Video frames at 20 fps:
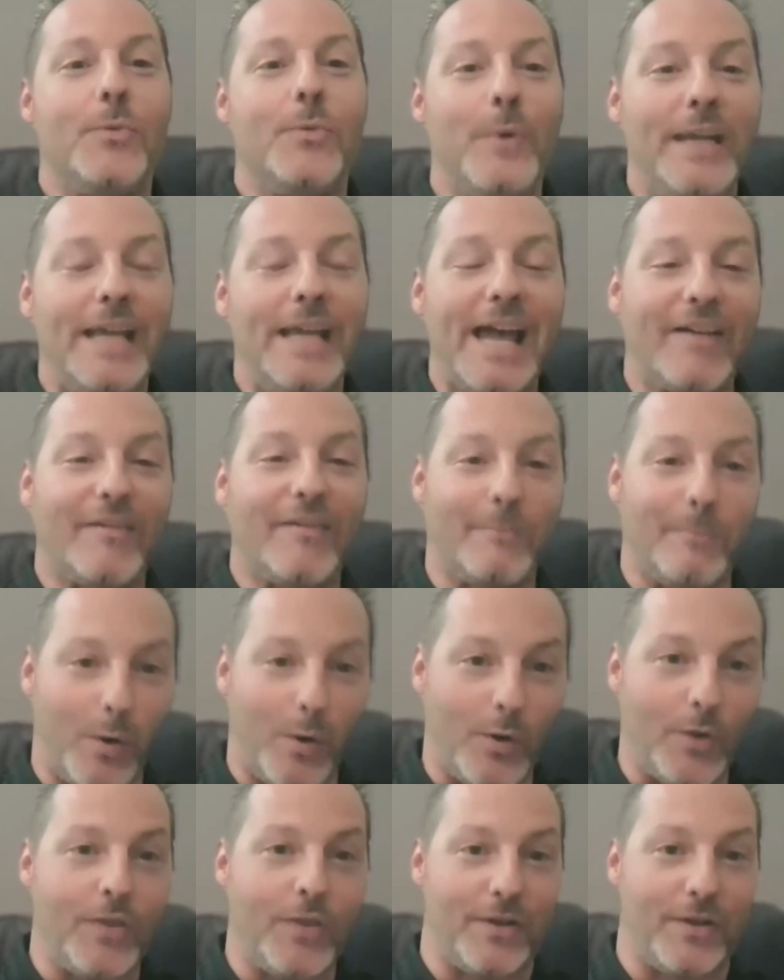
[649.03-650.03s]
We
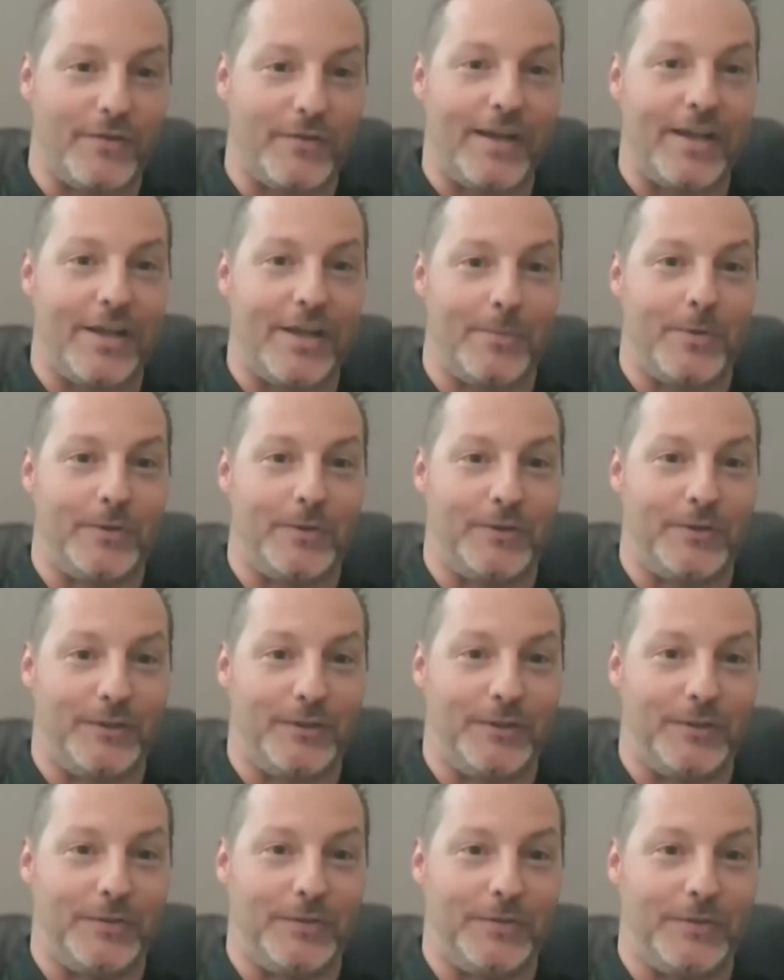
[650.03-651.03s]
have both available
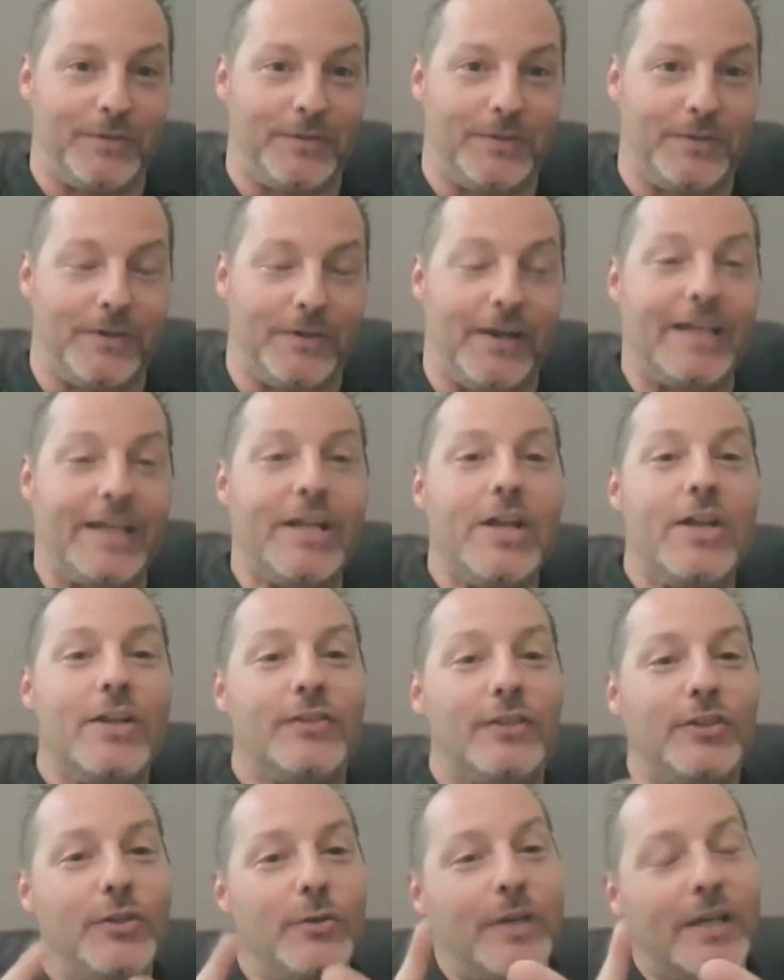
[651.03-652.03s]
to you, all right?
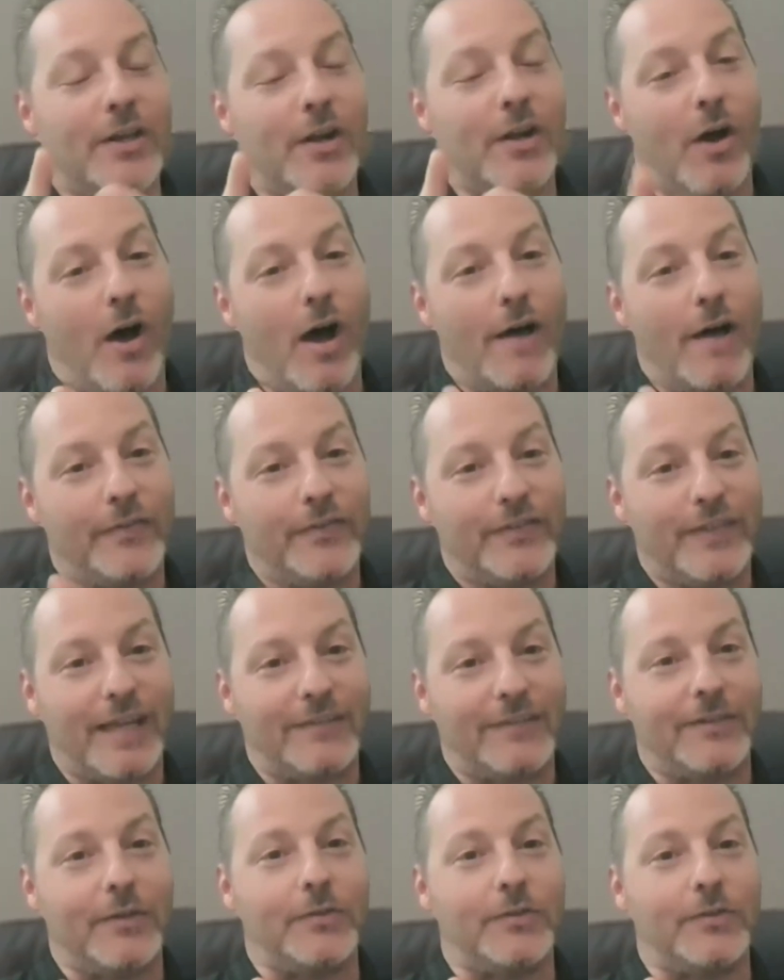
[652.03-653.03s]
So you can
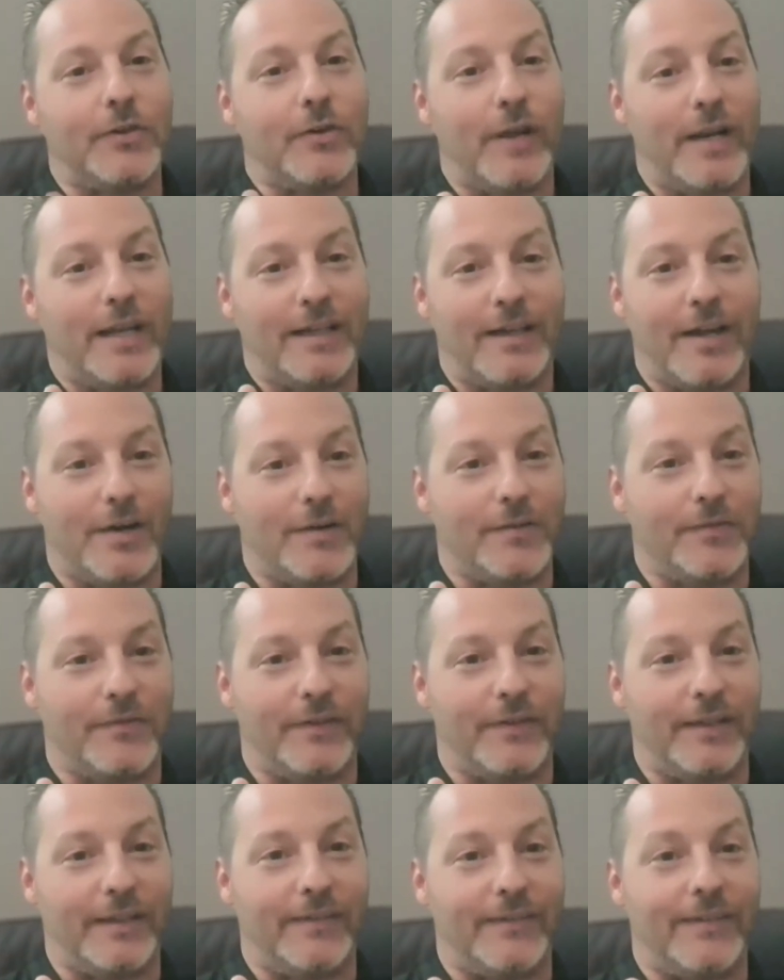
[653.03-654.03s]
offset those credit card
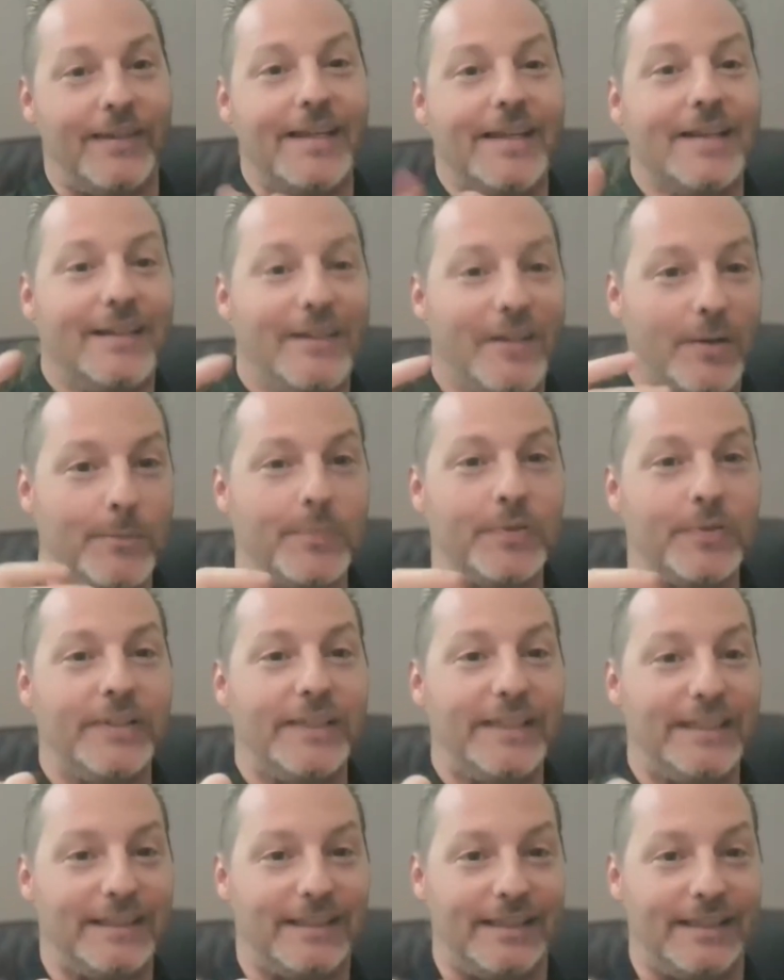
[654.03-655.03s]
fees
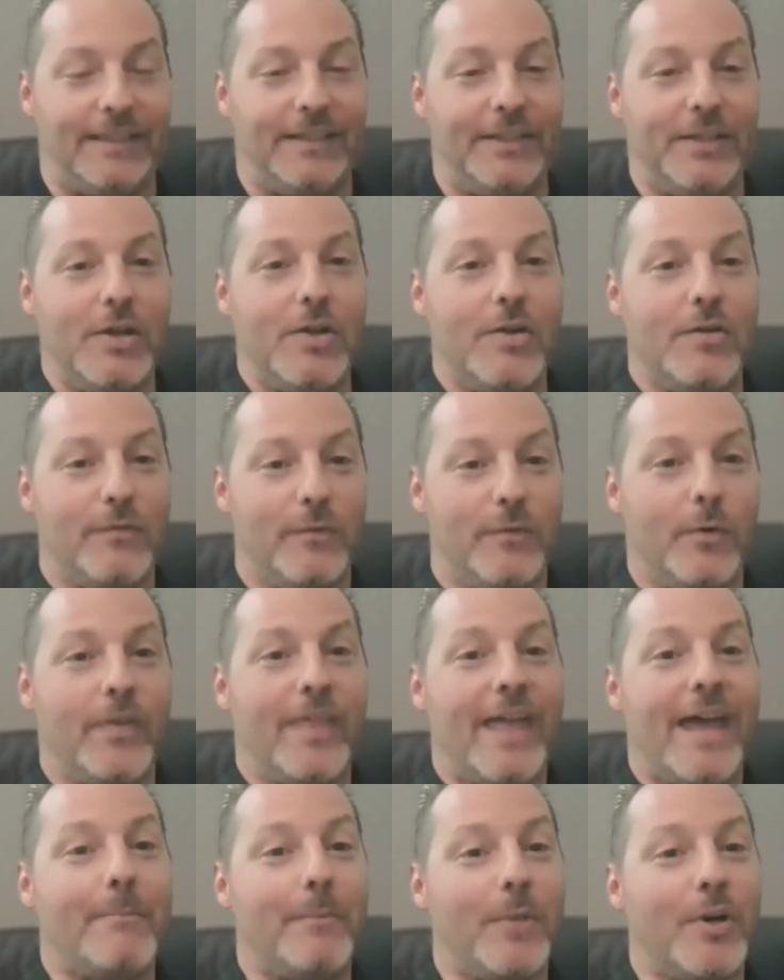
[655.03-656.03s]
completely
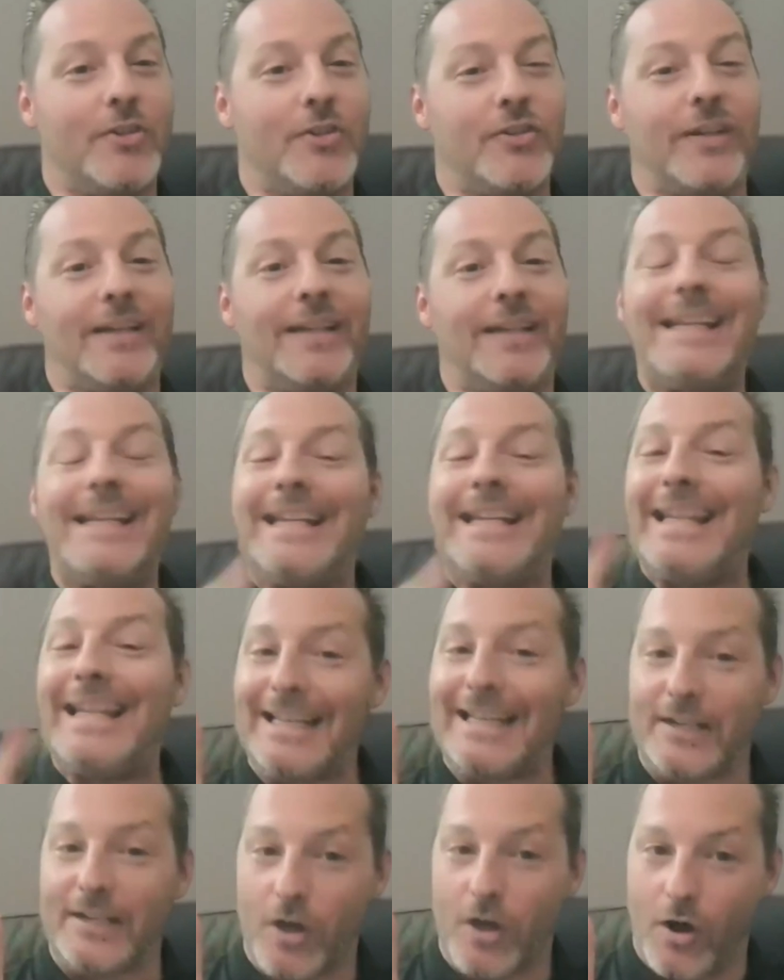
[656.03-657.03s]
for that merchant
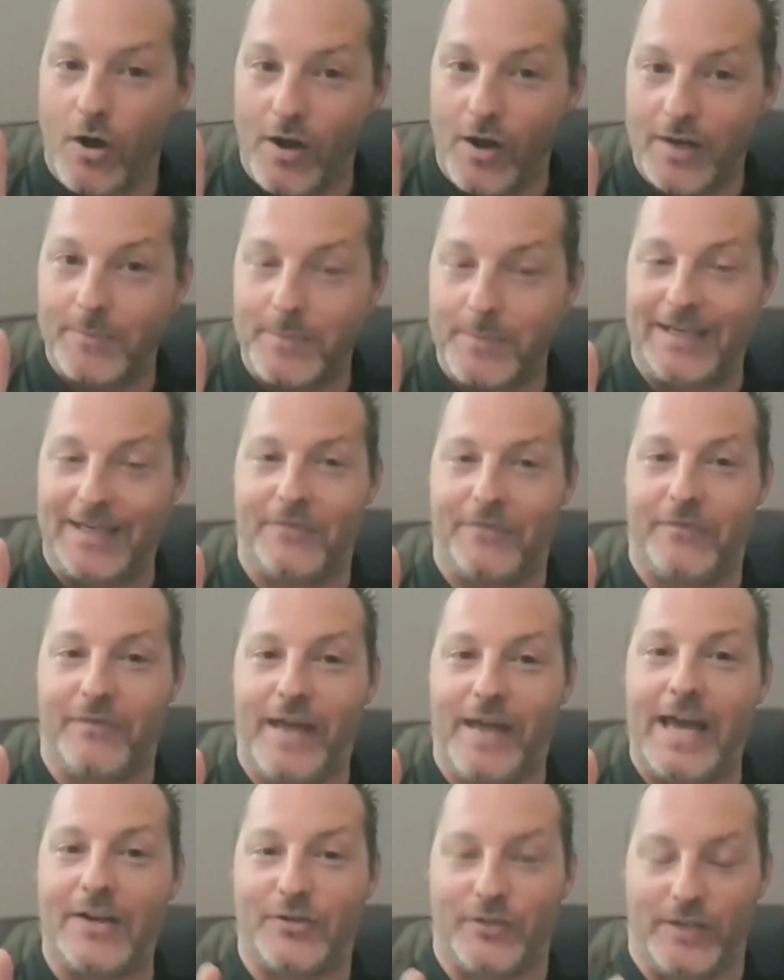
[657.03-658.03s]
in an automated
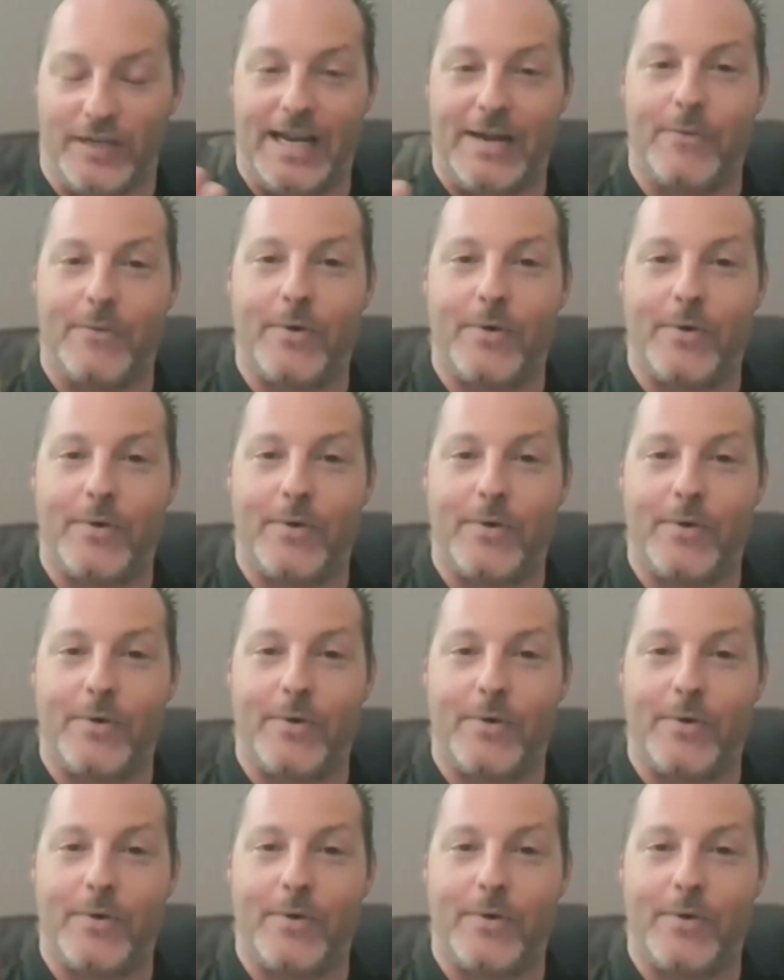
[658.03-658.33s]
fashion.